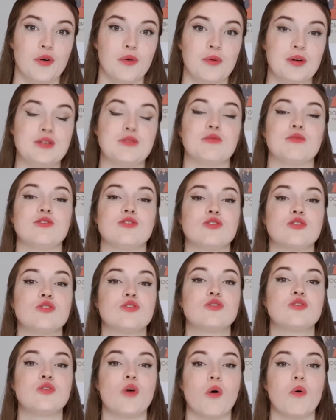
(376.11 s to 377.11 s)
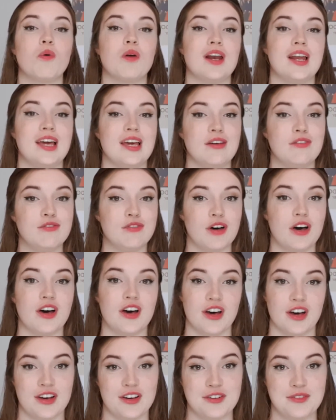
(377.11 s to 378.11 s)
which was solely for
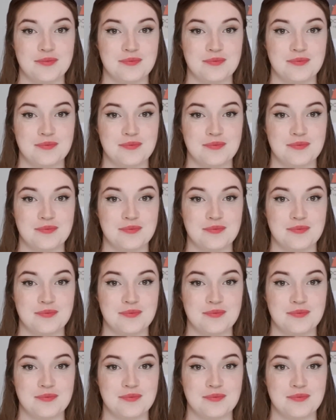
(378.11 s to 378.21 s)
her.